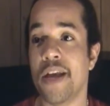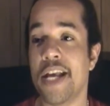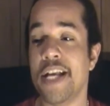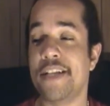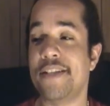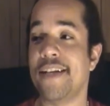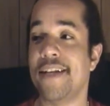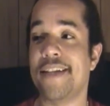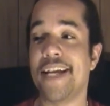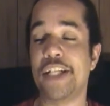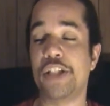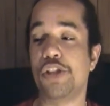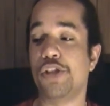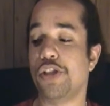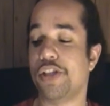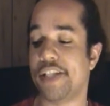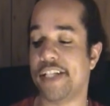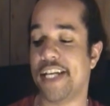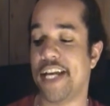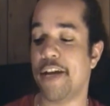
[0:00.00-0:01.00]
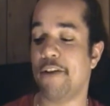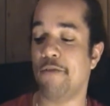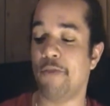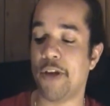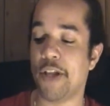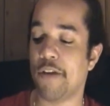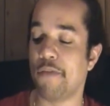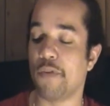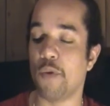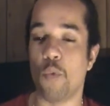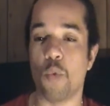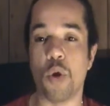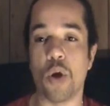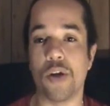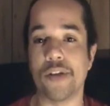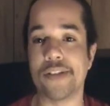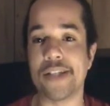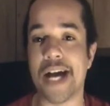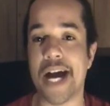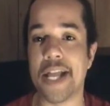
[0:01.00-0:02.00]
He said they should just get rid of the
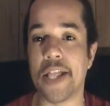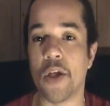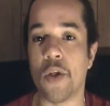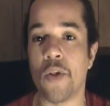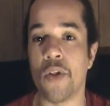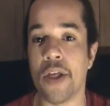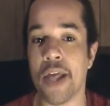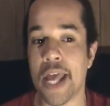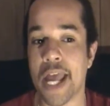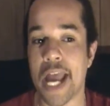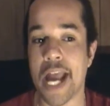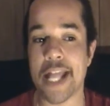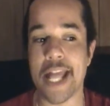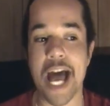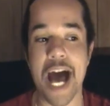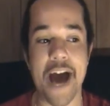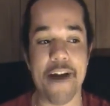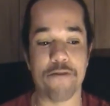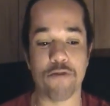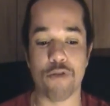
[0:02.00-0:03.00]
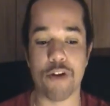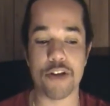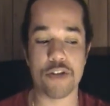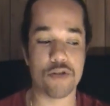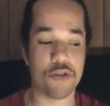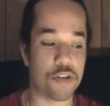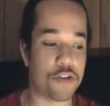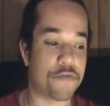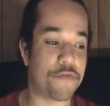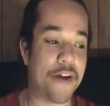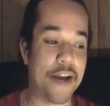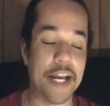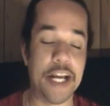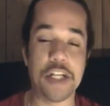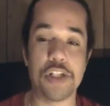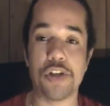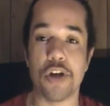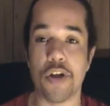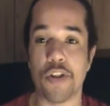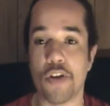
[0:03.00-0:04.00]
world title and have wrestlers fight
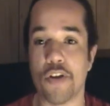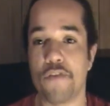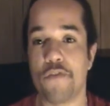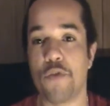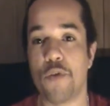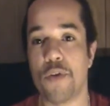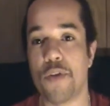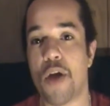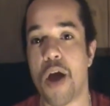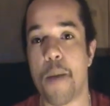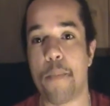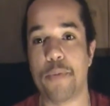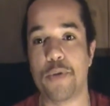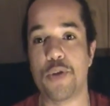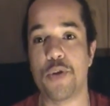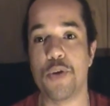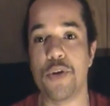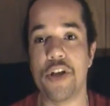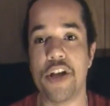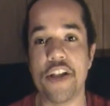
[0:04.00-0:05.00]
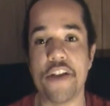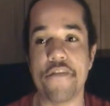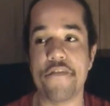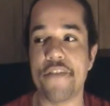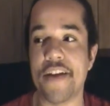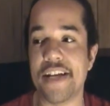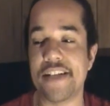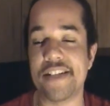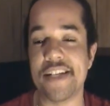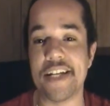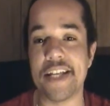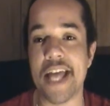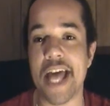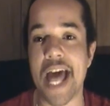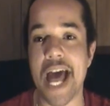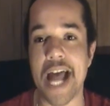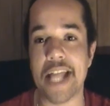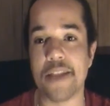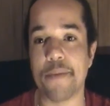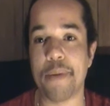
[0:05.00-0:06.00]
each other for the opportunity to face Cena
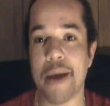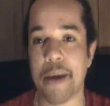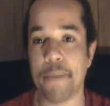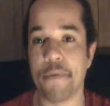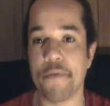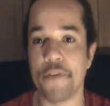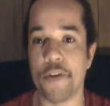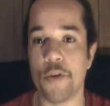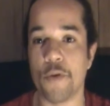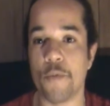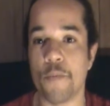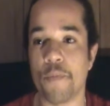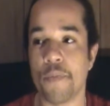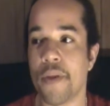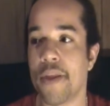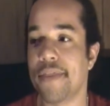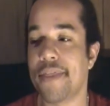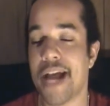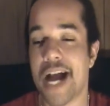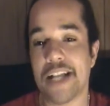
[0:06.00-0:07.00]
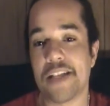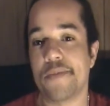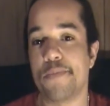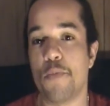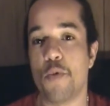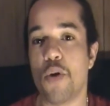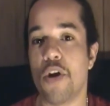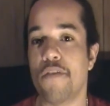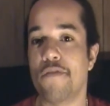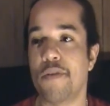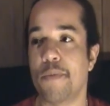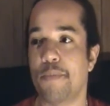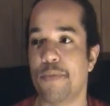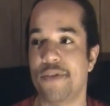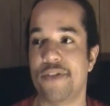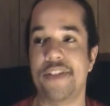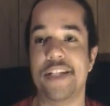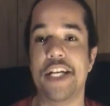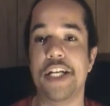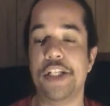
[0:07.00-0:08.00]
at the pay-per-view. That's more of a
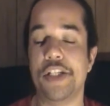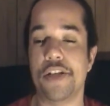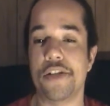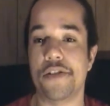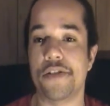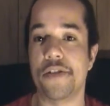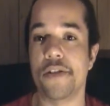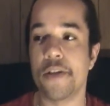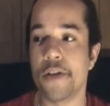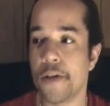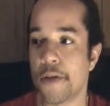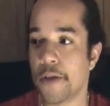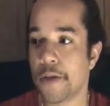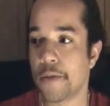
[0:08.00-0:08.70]
prestigious